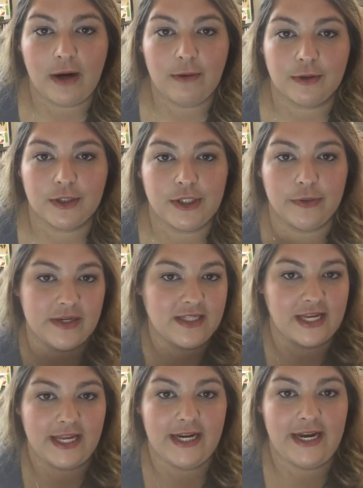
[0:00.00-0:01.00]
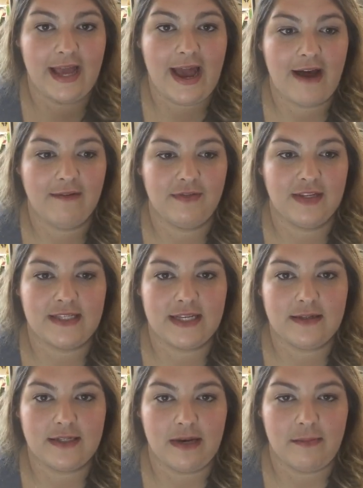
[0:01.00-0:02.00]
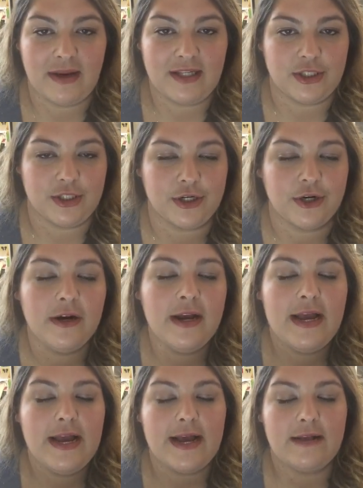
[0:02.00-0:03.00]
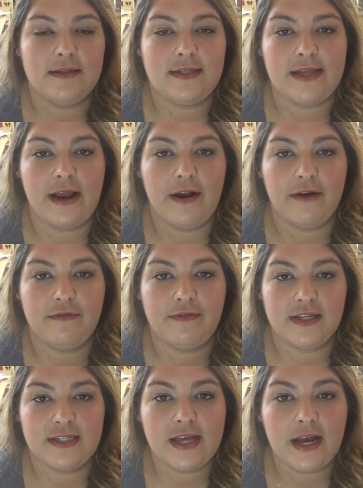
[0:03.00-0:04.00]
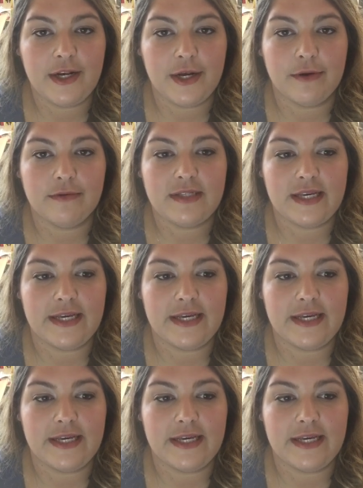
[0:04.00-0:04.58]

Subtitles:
why we're so excited to have this instant messenger instead of the side notes,